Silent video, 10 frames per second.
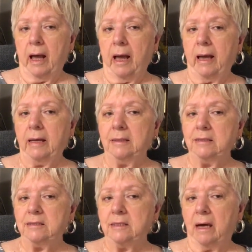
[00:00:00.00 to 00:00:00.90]

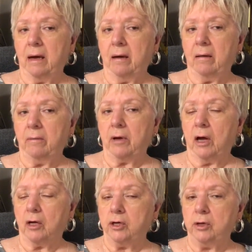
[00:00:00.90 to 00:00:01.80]
And
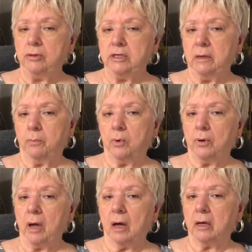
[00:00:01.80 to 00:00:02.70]
a Q-tip will
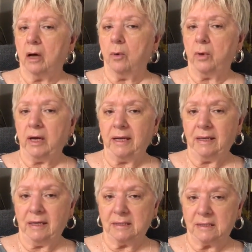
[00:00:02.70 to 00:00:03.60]
not go
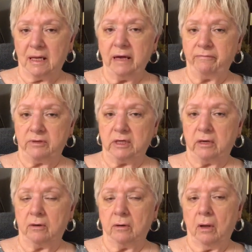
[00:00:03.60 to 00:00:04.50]
in this left
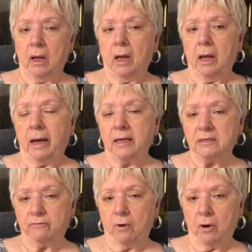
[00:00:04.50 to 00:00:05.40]
ear
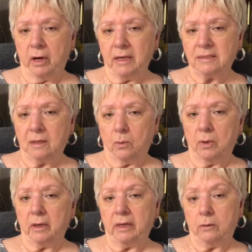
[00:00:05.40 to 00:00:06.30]
as far as it
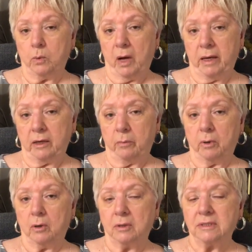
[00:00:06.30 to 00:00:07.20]
will in the right ear
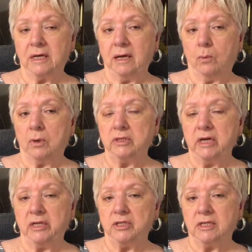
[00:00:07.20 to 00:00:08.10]
because it will
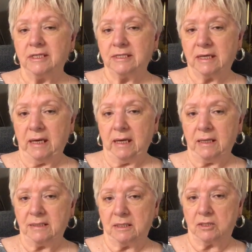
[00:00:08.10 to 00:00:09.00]
touch the skin
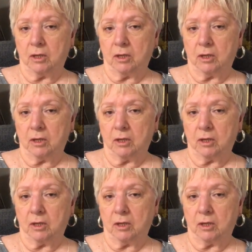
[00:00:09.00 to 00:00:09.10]
as it's